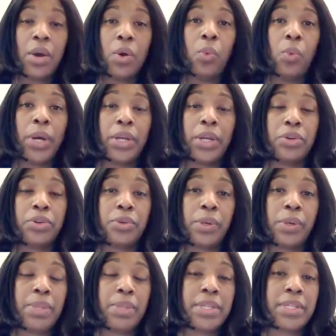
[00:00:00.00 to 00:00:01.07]
What you're doing
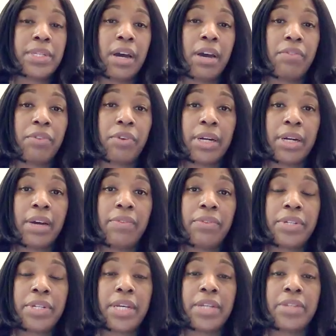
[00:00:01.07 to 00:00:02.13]
with this cover uncover
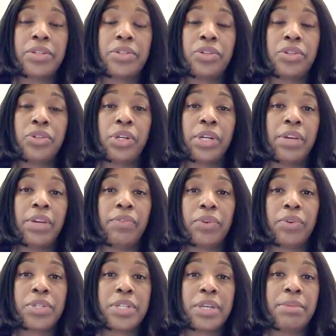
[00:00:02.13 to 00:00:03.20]
test is you're looking for
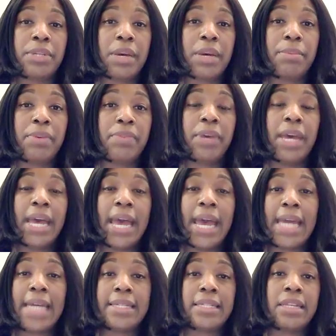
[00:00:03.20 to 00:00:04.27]
some type of
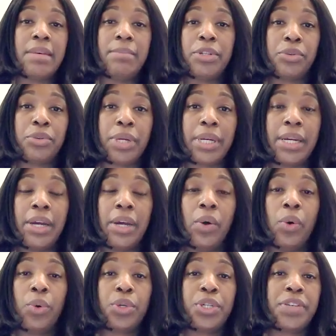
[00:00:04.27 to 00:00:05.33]
asymmetry
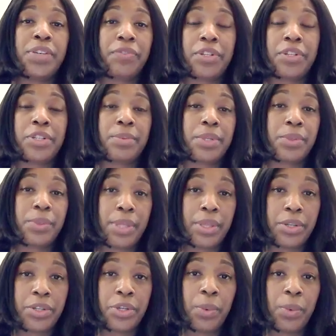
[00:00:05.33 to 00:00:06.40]
or difference between the
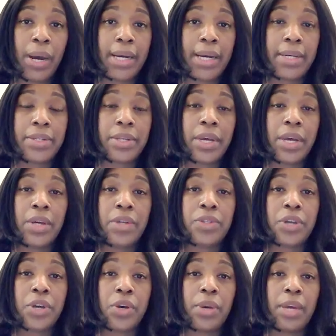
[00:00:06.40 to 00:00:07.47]
two eyes.
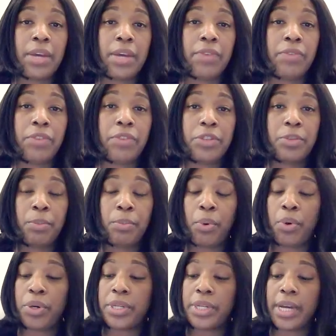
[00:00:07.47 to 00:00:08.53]
So if it's
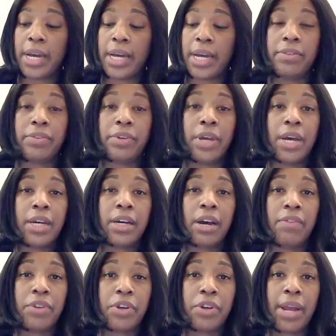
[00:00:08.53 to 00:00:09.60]
important to kind of
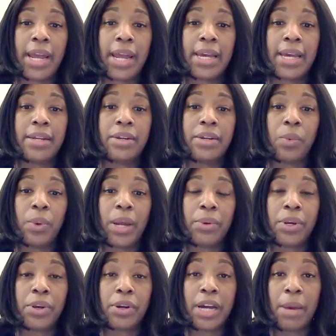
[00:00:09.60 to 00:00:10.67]
cover your hand in a way where
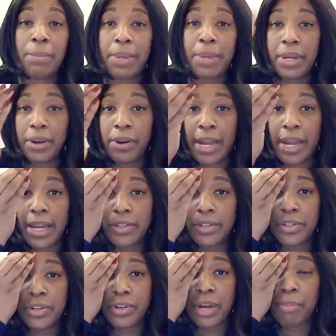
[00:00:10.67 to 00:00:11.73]
you're cupping your hand, so
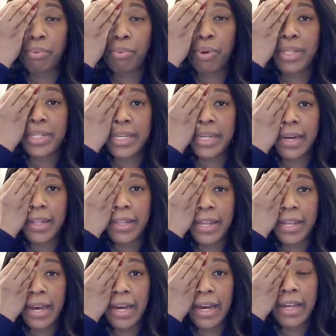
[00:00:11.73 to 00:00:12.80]
you're not pressing on
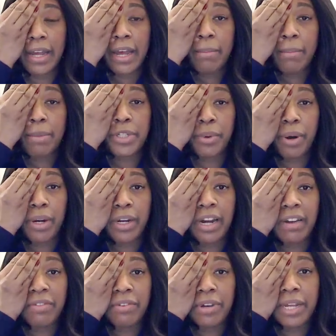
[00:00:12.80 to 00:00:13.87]
the eye, but you are
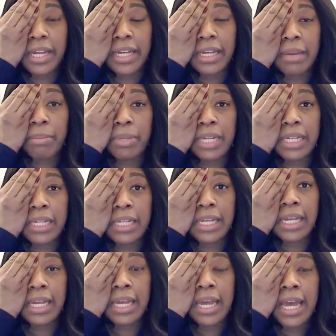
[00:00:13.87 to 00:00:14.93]
covering it
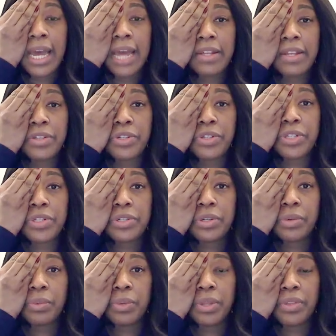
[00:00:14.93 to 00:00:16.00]
completely. And then you just,
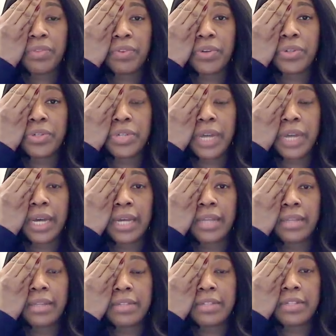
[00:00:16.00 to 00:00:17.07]
with the first eye,
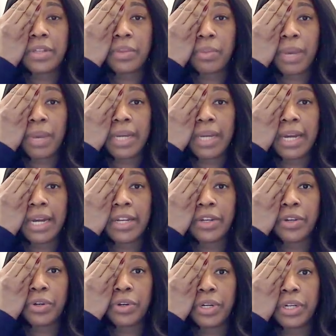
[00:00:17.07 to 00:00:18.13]
let's just say the right eye, you're
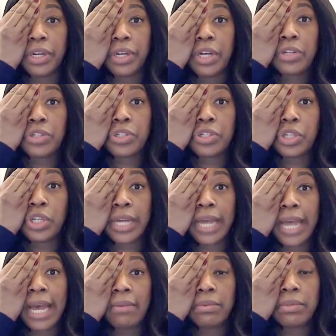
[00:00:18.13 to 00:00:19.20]
going to just look
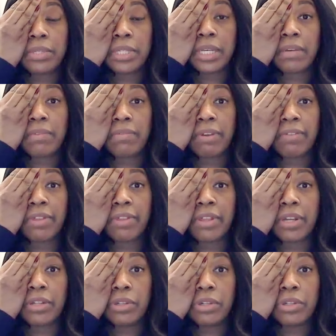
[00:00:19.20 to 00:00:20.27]
out and see if
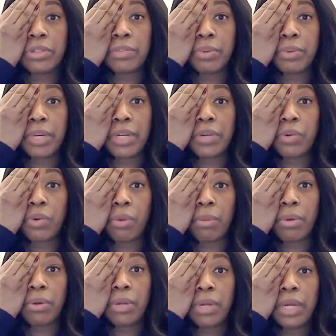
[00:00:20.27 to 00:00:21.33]
everything looks pretty
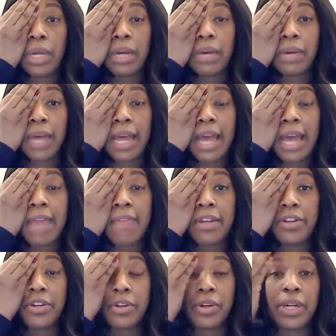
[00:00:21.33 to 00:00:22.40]
normal. Okay. And
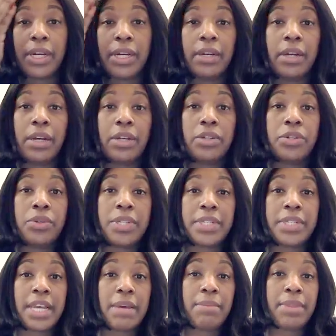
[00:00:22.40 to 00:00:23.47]
then you're going to do the
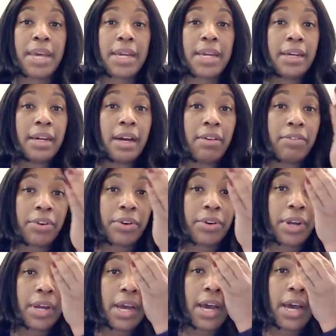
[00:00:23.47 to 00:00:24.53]
same thing and cover
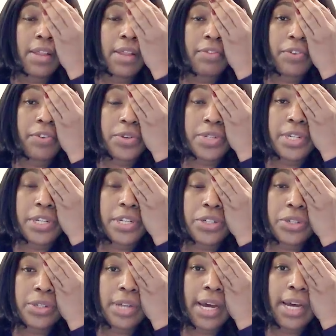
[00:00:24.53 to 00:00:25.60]
the first
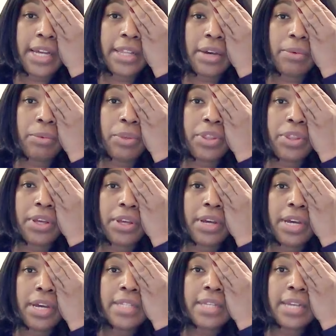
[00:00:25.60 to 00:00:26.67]
initial eye. And now with the
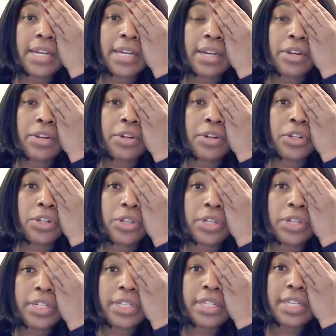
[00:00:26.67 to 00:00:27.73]
second eye, you're going to look
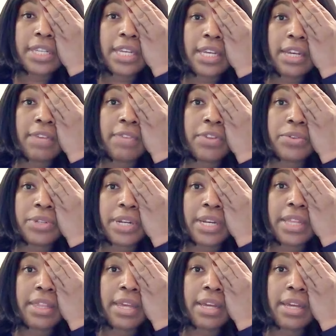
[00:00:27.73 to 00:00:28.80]
to see if there's
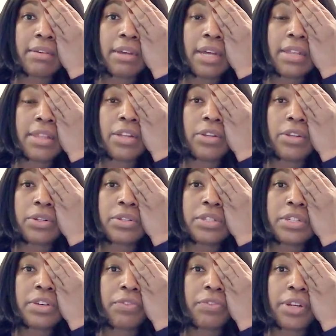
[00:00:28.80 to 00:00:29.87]
anything that looks
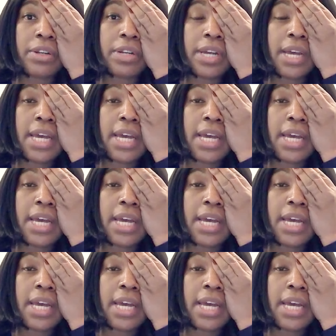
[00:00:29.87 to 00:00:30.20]
different.